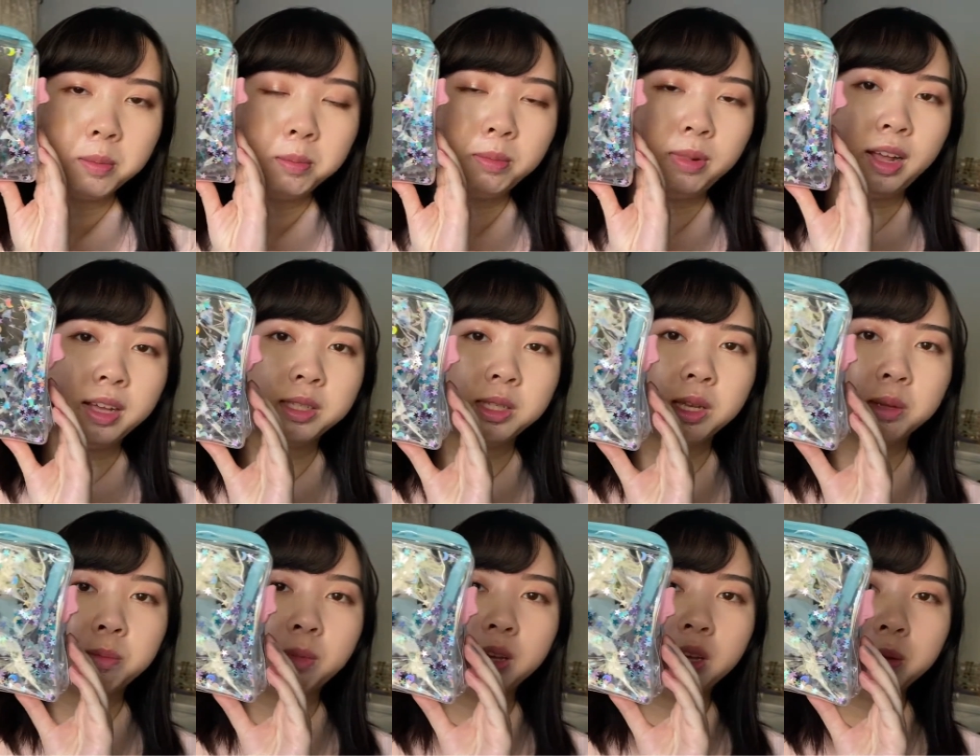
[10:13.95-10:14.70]

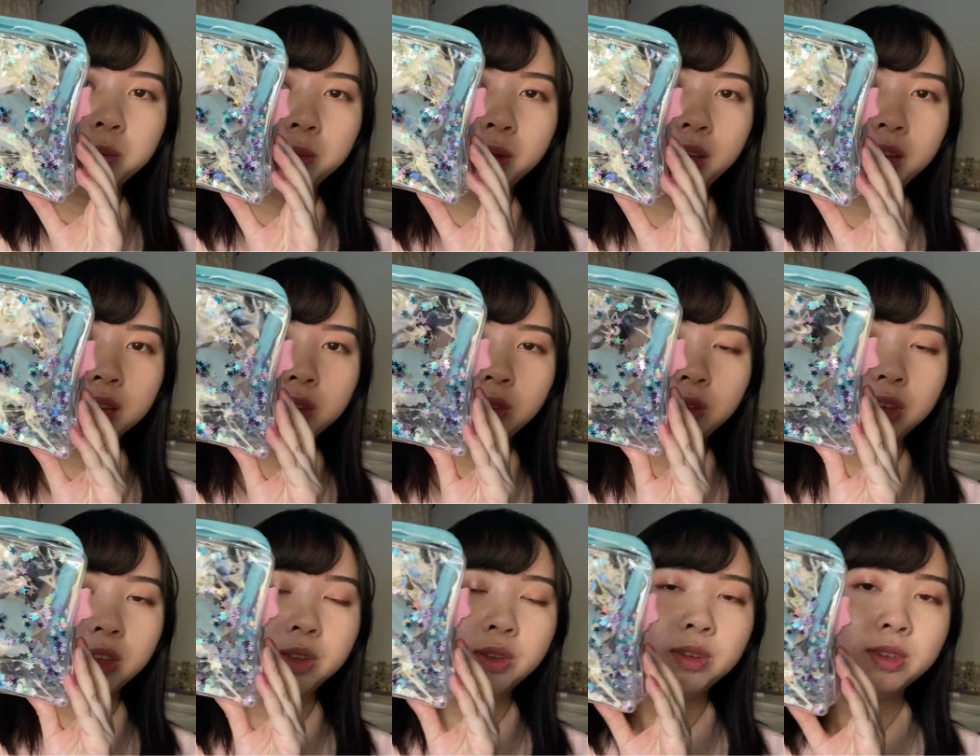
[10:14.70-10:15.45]
plastic makeup bag you
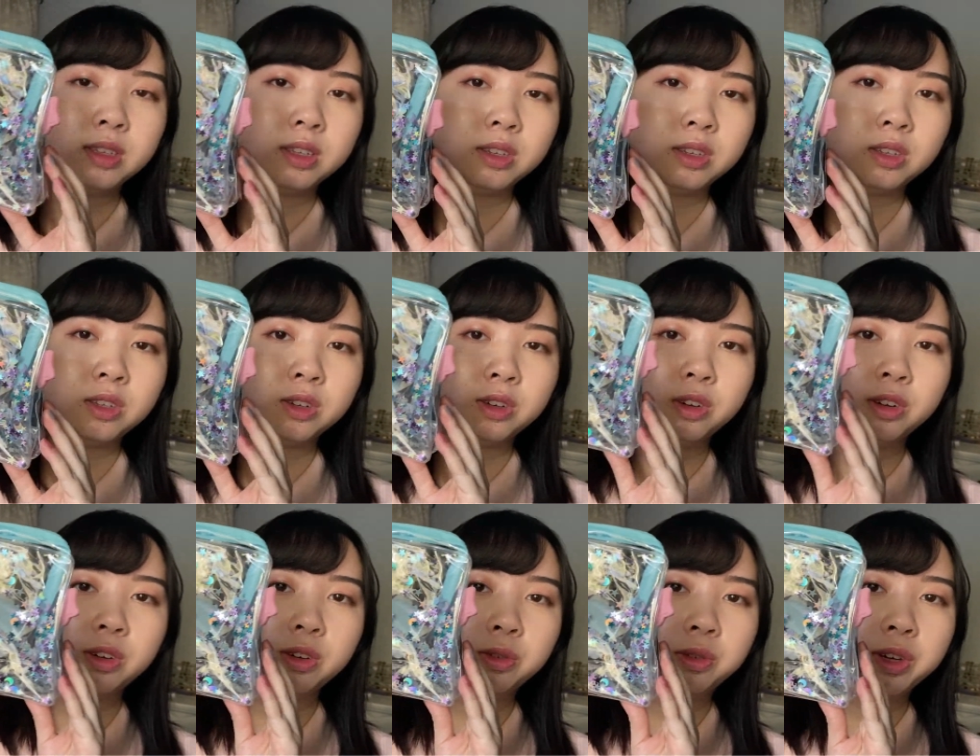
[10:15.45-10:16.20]
can use to
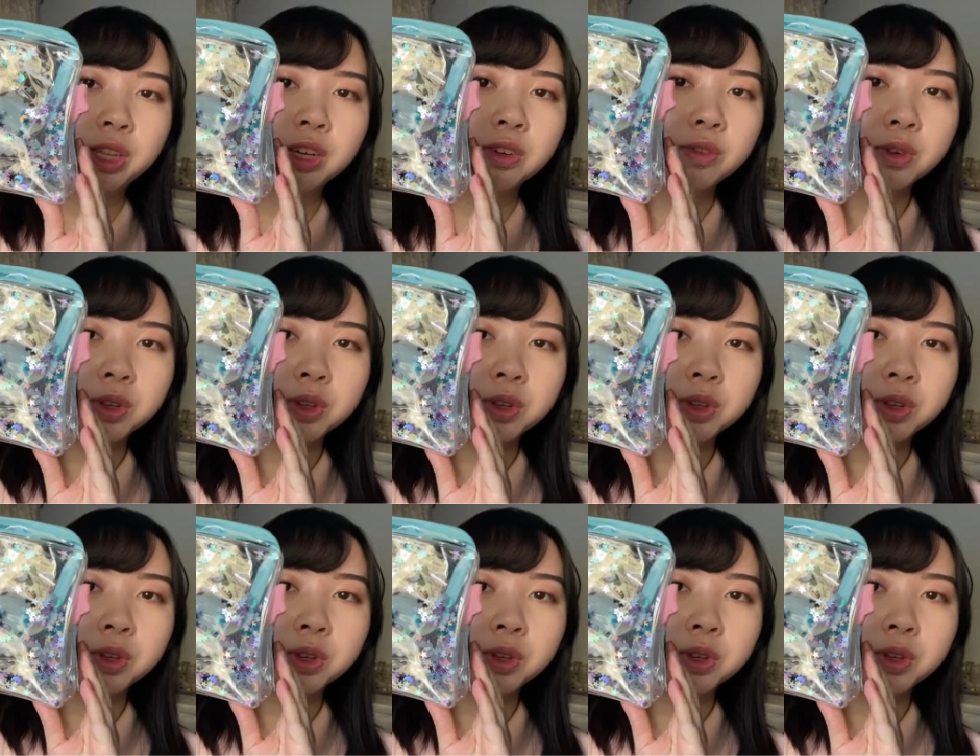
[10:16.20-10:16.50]
store whatever